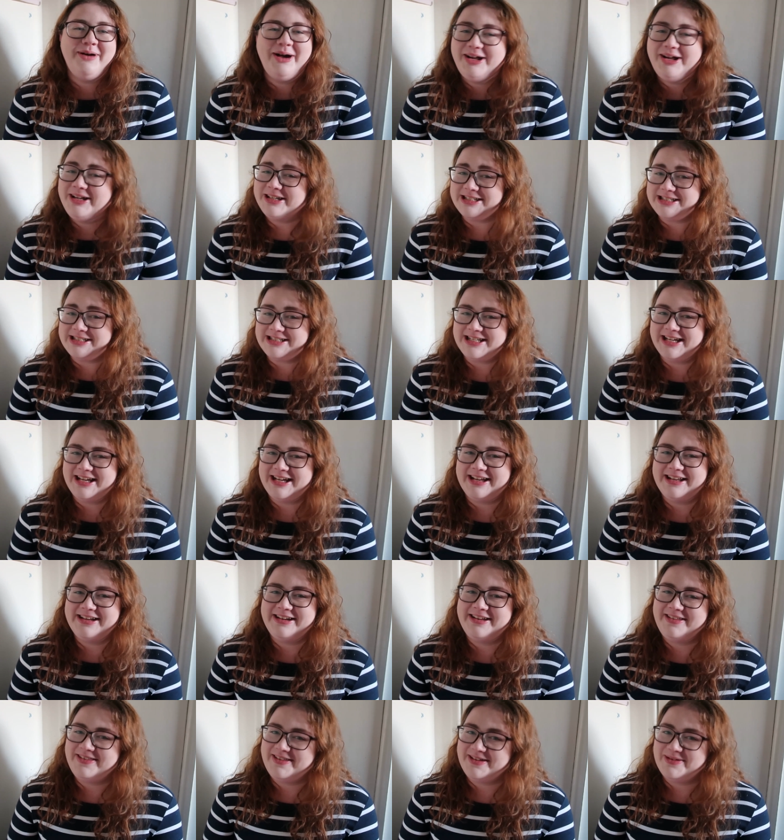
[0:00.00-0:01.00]
much
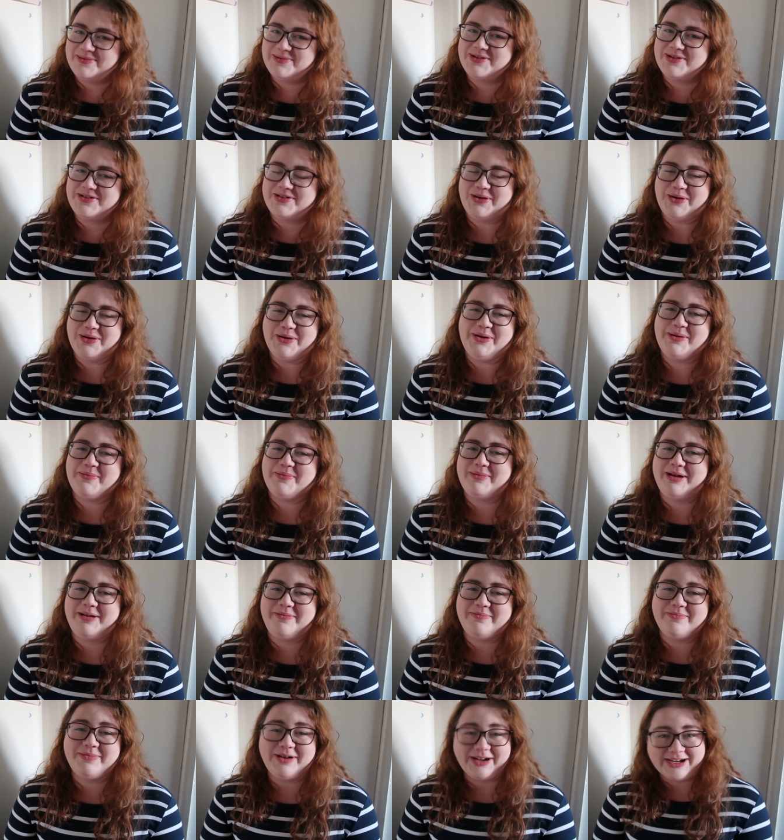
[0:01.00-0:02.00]
done that was on
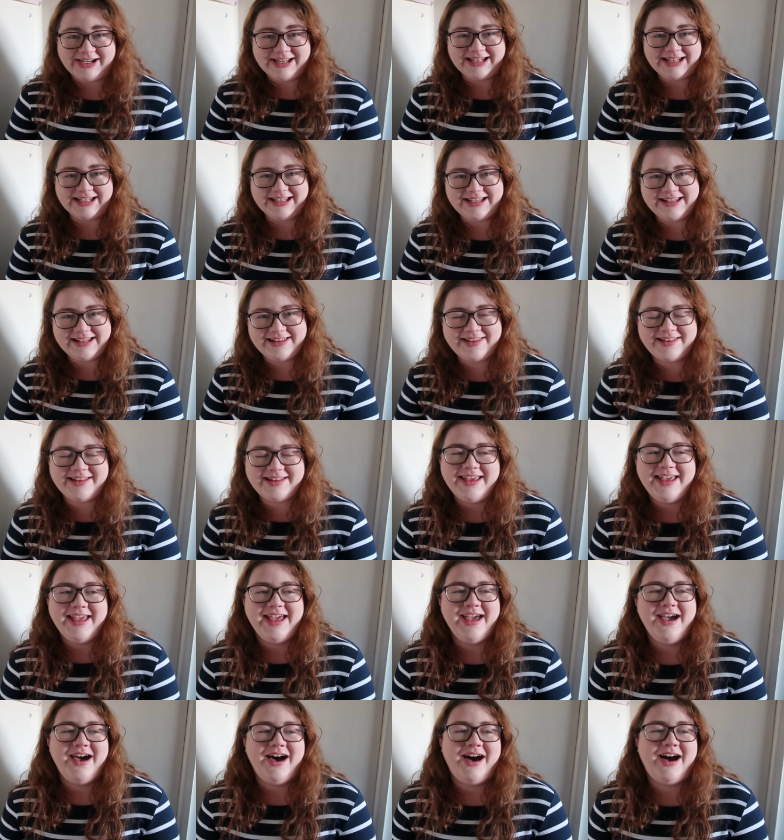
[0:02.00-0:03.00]
my bucket list.
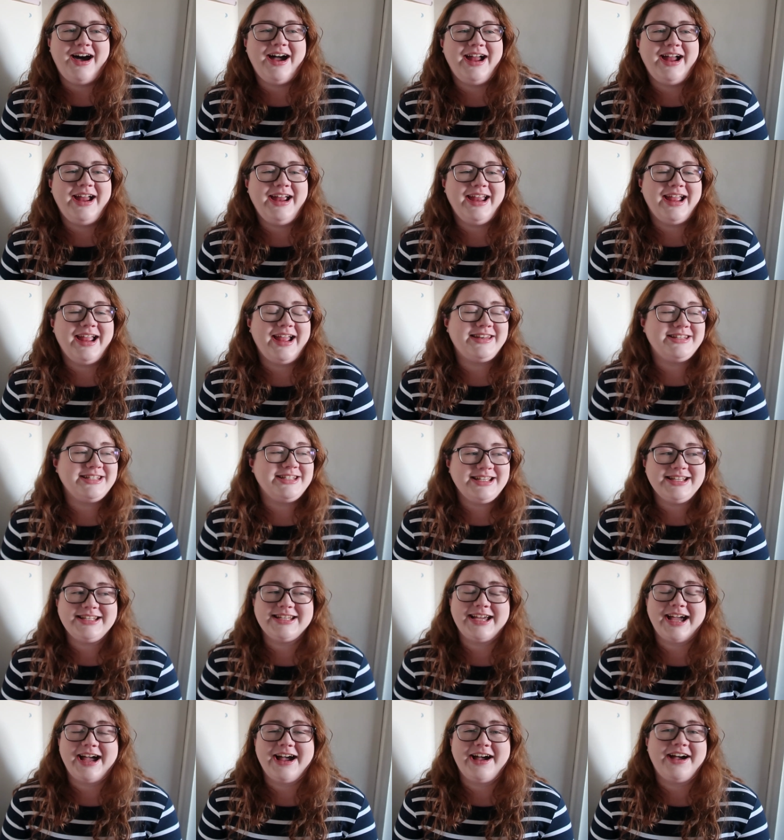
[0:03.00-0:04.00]
I
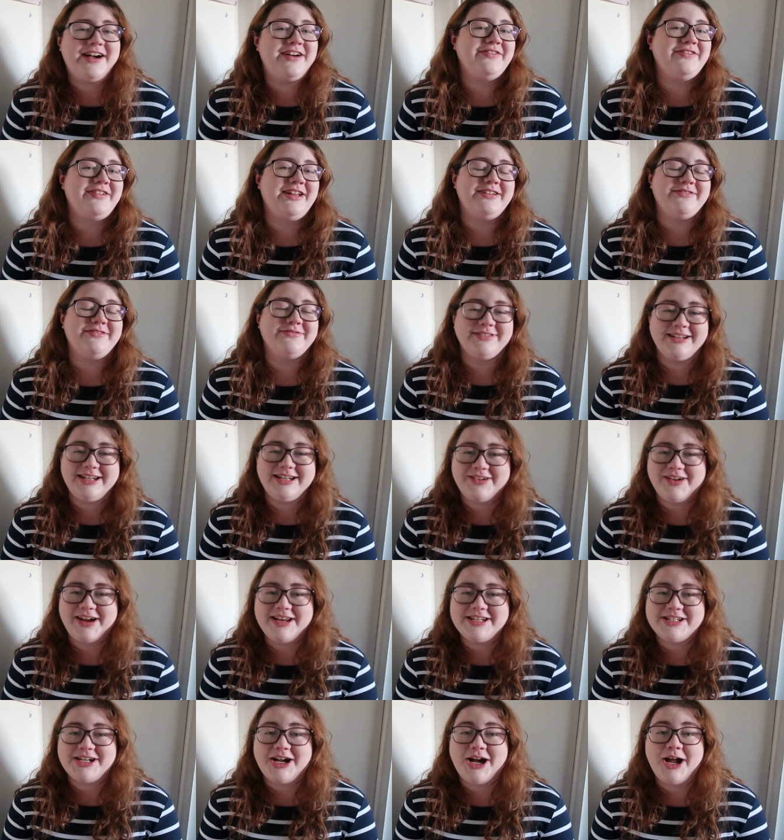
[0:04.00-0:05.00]
did have a really
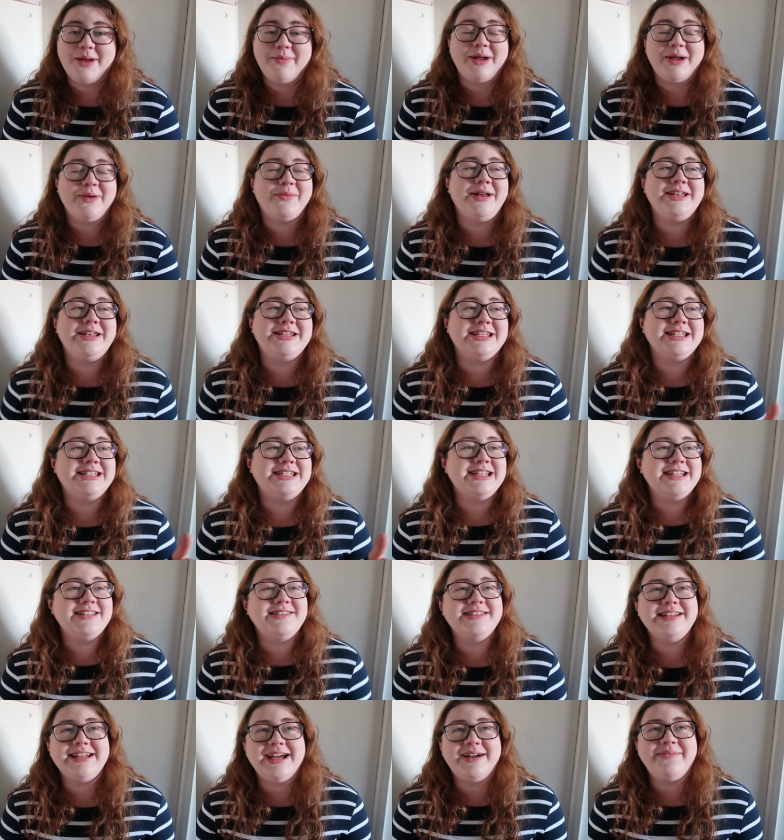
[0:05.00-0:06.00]
great time. I went to
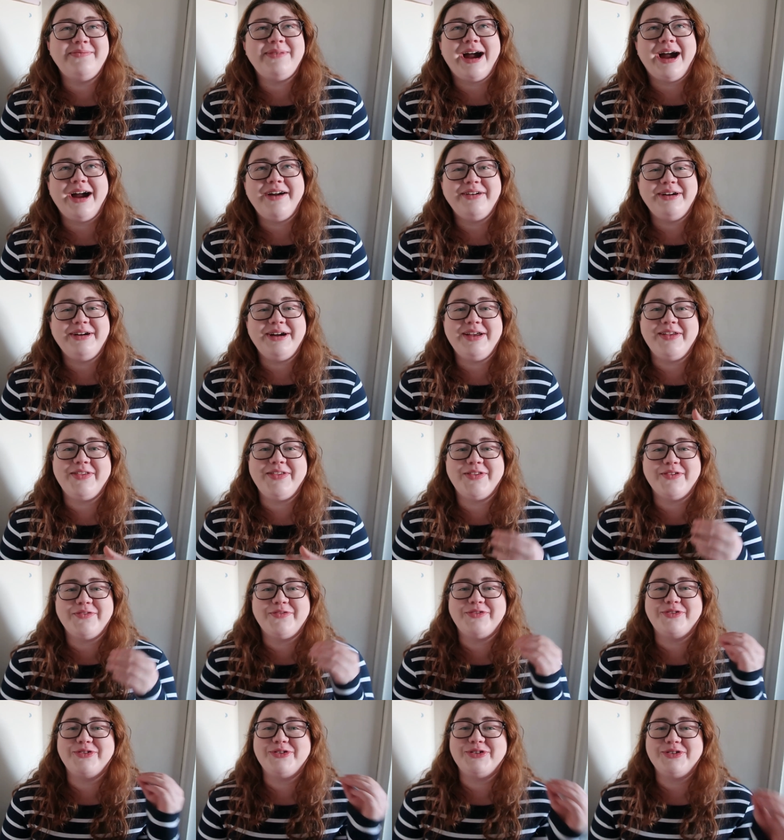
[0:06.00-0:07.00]
Disneyland Paris
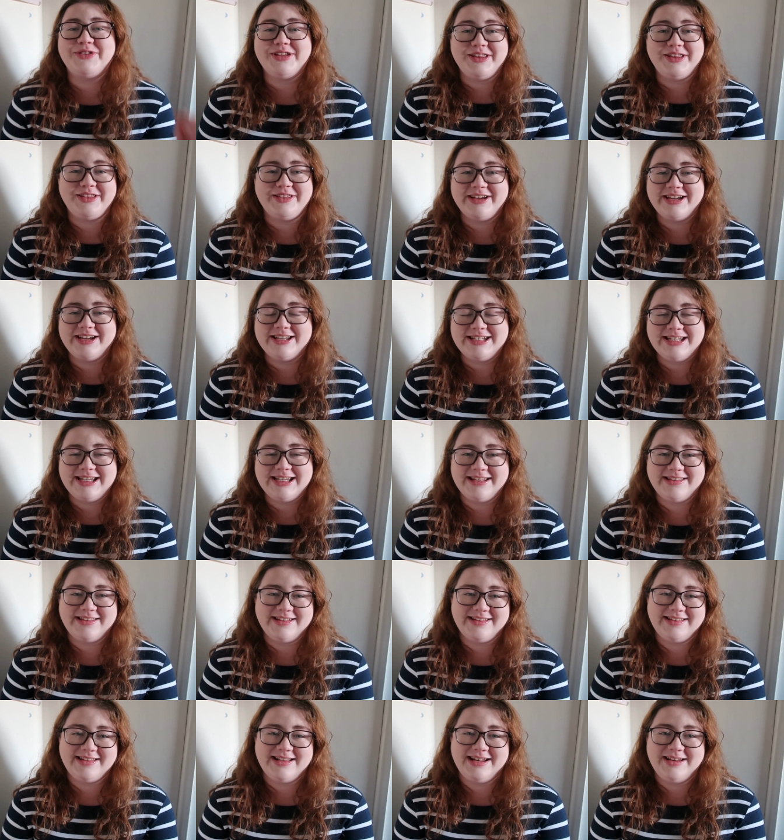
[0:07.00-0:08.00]
for the
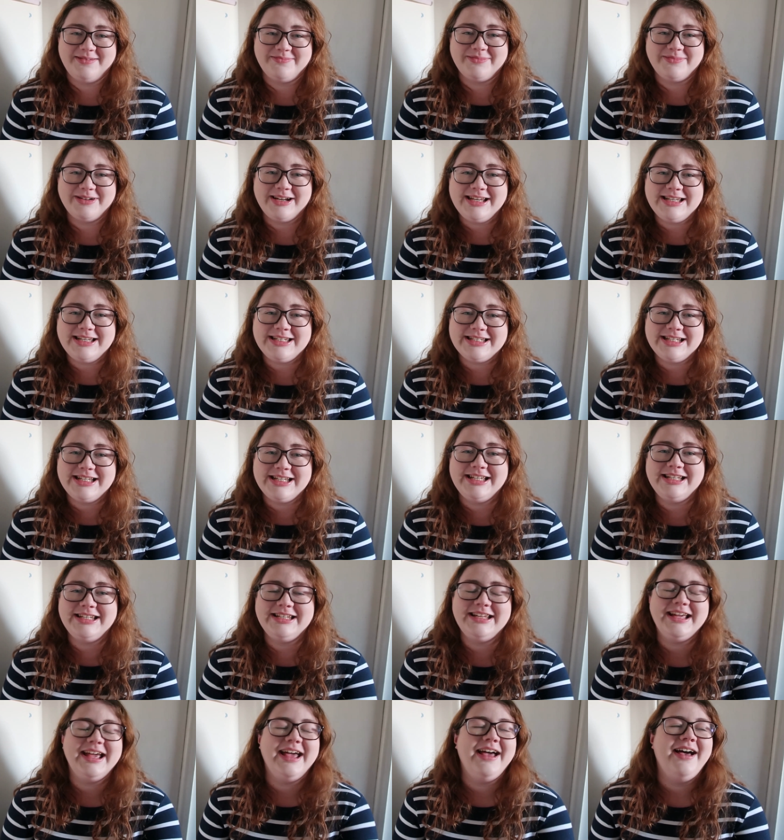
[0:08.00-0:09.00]
30th
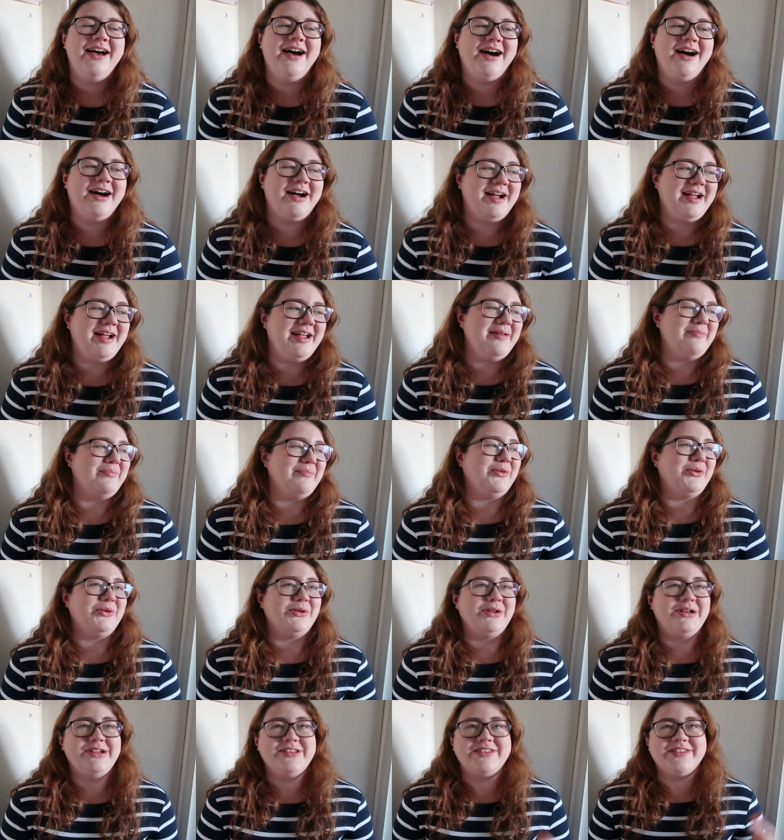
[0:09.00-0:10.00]
celebration. I
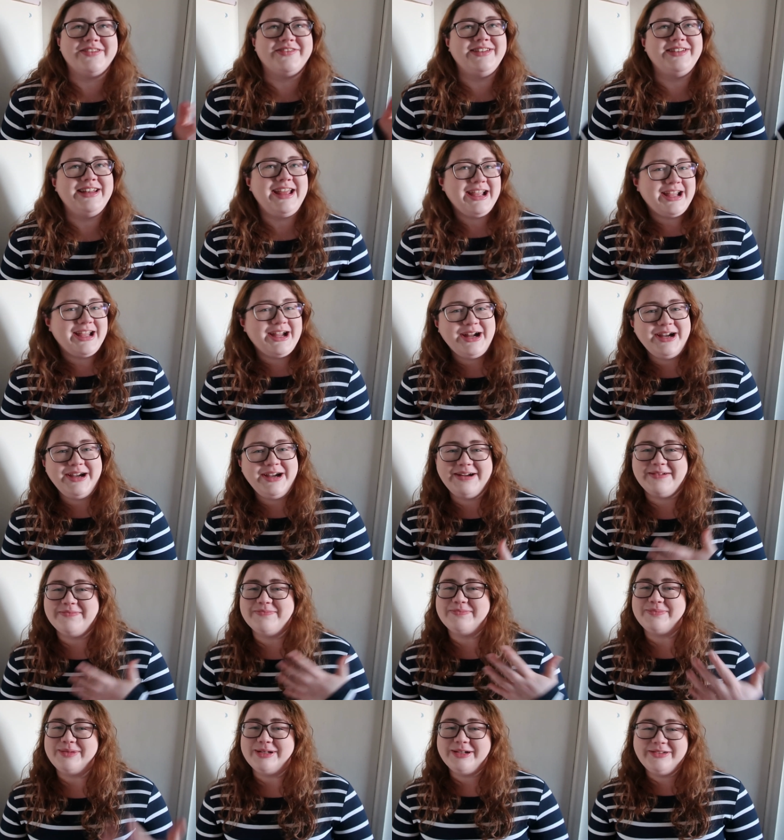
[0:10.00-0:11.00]
bought lots of Lego
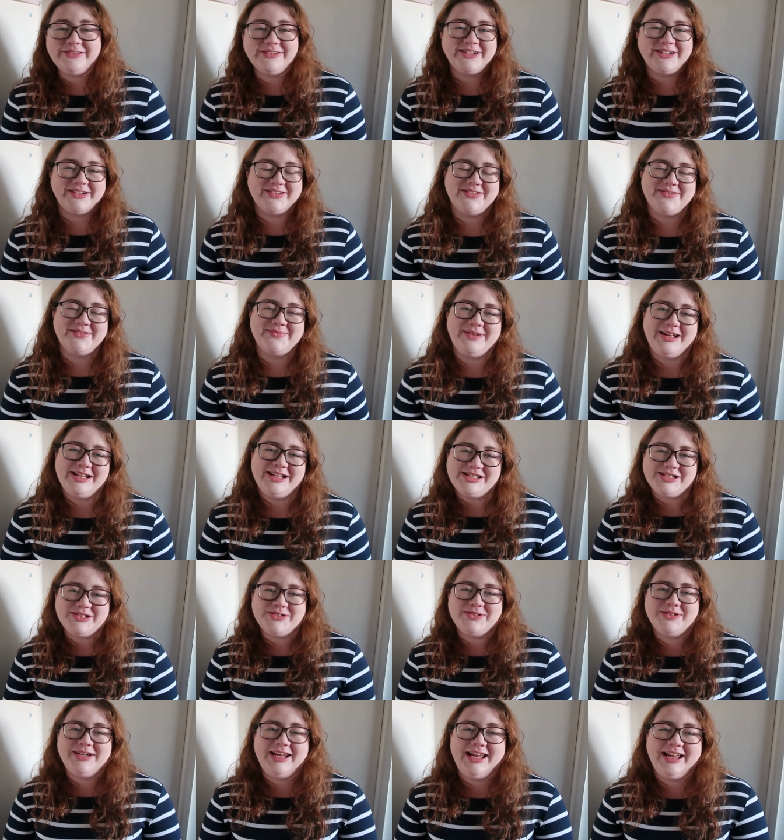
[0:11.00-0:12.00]
and built lots of
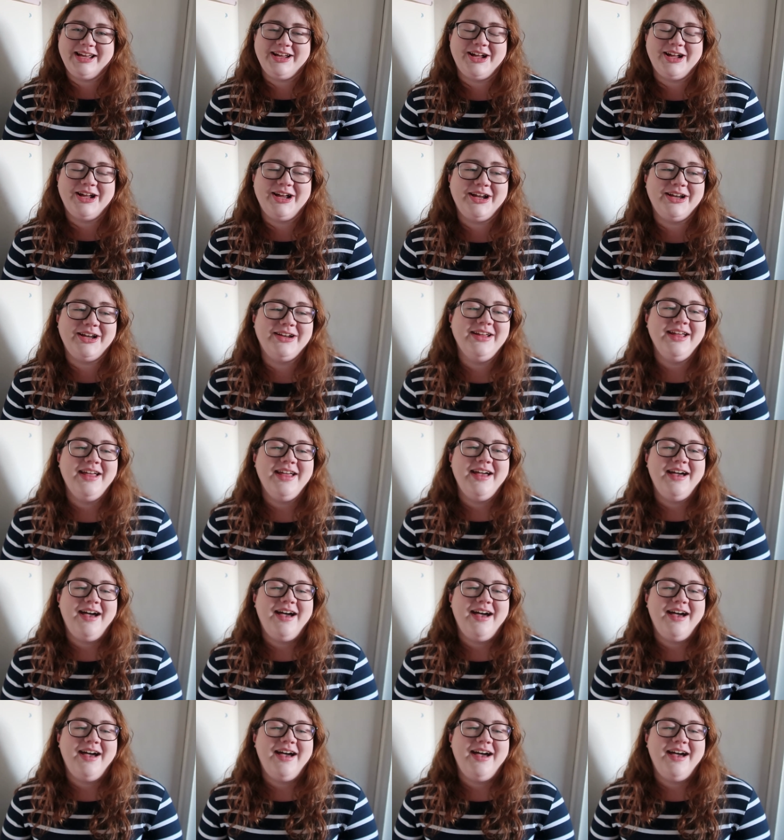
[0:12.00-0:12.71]
magical Lego.